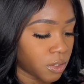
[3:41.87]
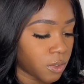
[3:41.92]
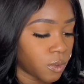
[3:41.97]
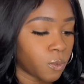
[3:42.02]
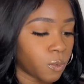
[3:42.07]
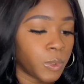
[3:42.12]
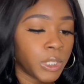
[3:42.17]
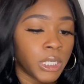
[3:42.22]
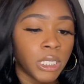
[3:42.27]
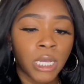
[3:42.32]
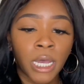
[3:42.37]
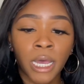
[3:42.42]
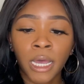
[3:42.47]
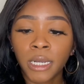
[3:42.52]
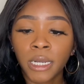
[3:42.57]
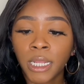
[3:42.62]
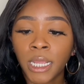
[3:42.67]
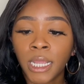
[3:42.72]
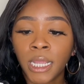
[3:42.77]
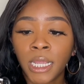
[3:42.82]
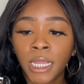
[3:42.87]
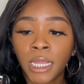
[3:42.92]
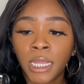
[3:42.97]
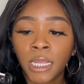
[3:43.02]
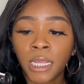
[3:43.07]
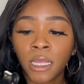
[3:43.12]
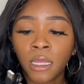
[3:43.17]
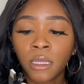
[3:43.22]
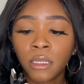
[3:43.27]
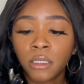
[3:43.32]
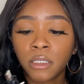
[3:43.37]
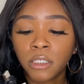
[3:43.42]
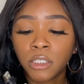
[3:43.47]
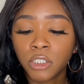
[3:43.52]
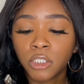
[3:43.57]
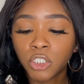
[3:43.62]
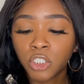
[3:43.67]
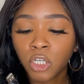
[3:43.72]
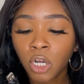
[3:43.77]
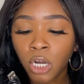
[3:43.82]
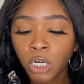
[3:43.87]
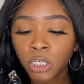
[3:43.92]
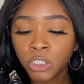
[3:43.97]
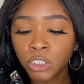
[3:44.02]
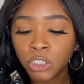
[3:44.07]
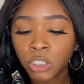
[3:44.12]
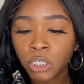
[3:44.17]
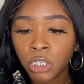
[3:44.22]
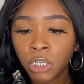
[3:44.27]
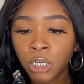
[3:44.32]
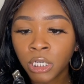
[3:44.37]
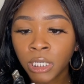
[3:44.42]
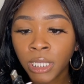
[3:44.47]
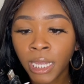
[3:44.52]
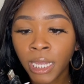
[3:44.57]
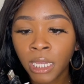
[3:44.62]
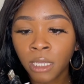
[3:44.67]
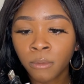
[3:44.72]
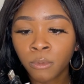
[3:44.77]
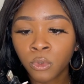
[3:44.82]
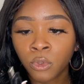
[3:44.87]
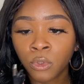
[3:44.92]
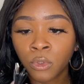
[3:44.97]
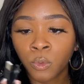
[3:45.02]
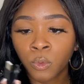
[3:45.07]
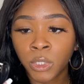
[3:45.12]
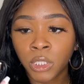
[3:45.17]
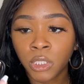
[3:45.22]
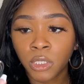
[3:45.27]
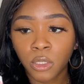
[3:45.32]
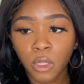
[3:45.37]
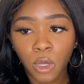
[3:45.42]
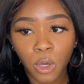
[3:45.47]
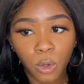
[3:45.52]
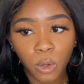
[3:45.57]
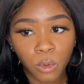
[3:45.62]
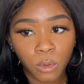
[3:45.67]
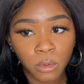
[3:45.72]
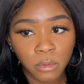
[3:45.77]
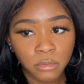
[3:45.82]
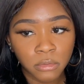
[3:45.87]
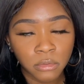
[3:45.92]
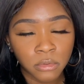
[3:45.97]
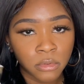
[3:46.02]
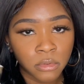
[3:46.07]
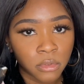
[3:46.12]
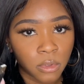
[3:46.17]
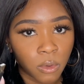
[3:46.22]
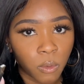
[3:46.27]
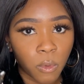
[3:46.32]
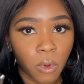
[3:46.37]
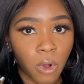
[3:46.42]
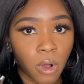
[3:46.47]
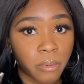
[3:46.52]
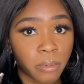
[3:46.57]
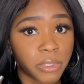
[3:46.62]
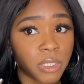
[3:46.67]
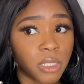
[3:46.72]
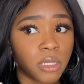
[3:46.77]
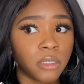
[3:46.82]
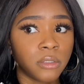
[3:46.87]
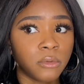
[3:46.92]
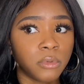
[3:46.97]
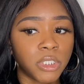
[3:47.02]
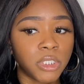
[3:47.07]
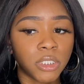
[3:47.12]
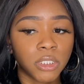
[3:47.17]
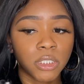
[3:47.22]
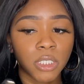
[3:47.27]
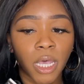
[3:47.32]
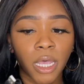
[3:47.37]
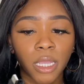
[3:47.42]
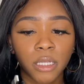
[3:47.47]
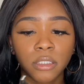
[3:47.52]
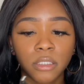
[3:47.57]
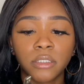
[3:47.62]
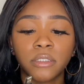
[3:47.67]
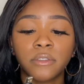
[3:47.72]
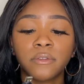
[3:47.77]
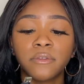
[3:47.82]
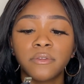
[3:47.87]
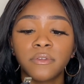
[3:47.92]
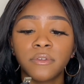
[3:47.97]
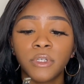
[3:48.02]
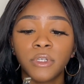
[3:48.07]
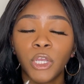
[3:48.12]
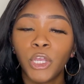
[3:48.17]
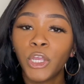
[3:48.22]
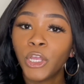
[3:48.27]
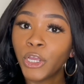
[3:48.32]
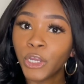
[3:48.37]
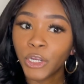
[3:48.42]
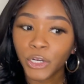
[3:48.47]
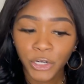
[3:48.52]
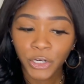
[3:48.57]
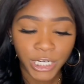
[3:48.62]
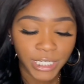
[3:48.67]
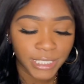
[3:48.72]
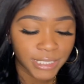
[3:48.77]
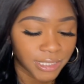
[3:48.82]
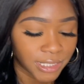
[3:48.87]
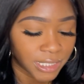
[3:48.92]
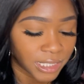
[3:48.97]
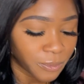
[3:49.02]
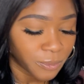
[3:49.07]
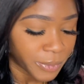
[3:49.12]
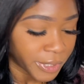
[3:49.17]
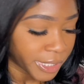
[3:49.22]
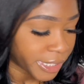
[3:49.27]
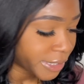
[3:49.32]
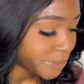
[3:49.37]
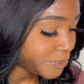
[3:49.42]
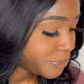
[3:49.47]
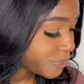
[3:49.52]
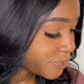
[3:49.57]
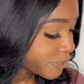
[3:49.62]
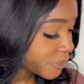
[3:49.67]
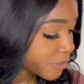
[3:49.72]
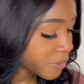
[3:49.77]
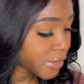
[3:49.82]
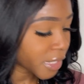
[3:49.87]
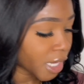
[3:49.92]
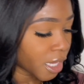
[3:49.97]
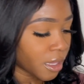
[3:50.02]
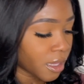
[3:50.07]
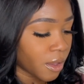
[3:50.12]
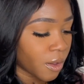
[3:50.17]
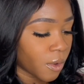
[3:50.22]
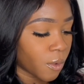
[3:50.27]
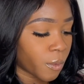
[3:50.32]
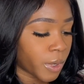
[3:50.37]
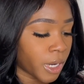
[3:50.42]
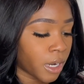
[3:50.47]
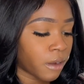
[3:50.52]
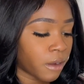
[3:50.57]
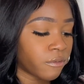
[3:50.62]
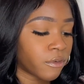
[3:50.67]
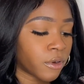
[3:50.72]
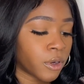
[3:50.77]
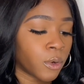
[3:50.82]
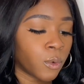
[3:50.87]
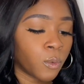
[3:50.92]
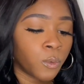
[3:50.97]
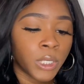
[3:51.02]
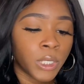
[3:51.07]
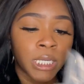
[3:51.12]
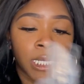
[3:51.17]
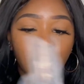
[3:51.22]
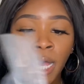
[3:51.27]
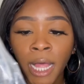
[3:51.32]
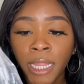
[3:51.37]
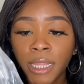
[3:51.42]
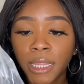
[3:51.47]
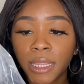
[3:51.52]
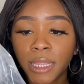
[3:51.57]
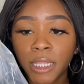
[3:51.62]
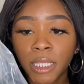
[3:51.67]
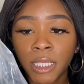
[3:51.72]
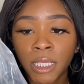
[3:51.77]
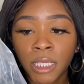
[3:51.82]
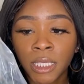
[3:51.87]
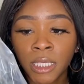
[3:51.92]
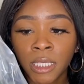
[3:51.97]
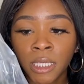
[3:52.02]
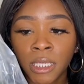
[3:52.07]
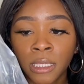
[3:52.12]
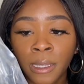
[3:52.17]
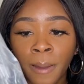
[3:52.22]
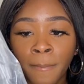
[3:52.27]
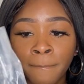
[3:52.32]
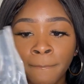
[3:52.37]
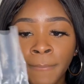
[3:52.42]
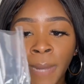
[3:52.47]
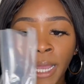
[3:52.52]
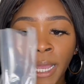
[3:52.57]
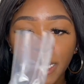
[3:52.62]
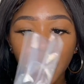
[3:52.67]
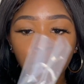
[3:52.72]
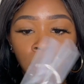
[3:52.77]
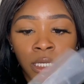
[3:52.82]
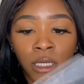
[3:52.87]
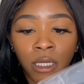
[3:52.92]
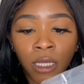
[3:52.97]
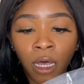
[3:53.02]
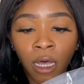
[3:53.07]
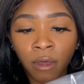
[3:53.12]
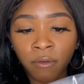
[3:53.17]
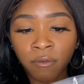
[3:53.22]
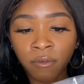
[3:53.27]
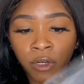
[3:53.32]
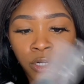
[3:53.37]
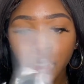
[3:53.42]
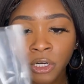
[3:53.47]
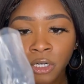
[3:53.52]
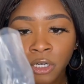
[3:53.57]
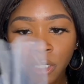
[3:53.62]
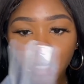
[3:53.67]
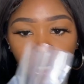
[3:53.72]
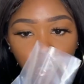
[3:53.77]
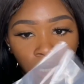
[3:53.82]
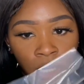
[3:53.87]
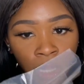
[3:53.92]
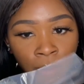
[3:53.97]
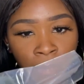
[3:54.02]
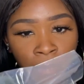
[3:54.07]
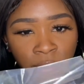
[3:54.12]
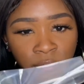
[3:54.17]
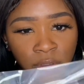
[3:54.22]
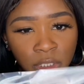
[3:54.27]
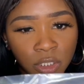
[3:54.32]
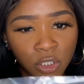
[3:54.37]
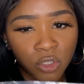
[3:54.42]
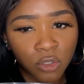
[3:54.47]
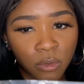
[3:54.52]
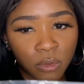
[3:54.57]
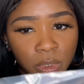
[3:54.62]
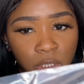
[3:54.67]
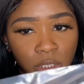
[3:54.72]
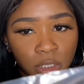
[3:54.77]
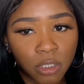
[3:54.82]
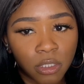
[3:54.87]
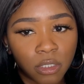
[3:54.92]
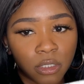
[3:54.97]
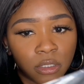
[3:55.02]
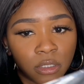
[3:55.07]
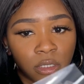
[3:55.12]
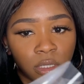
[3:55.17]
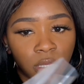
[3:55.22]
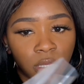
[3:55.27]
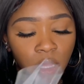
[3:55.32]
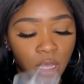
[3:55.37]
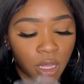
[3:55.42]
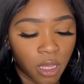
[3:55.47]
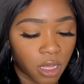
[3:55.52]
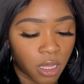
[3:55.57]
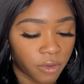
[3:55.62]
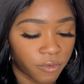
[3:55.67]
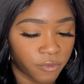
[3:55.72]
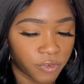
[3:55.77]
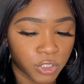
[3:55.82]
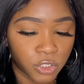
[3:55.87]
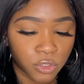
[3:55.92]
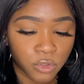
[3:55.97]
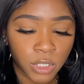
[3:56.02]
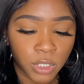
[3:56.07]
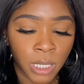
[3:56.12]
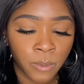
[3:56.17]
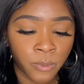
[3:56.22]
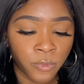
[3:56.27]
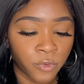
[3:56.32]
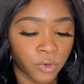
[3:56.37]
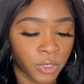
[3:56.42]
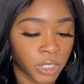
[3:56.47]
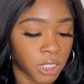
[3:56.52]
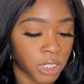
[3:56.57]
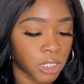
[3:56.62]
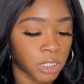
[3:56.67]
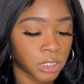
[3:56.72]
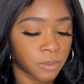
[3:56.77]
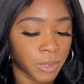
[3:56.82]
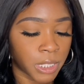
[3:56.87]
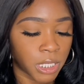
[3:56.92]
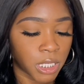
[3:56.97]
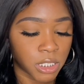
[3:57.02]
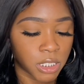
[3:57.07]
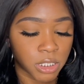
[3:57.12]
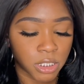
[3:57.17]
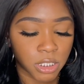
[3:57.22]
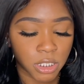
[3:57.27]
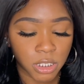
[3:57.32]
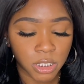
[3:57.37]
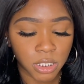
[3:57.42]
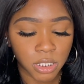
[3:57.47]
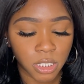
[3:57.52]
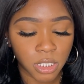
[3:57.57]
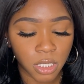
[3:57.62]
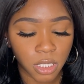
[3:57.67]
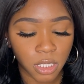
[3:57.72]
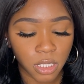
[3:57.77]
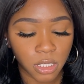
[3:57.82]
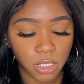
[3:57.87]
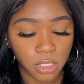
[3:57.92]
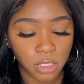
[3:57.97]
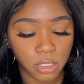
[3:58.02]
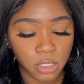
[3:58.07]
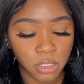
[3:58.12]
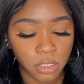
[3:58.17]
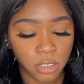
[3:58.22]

We got a charger cable with no wall plug, which is kind of crazy, but whatever. We got the mic cover. I'm not really sure what the official name for it is, but it's just to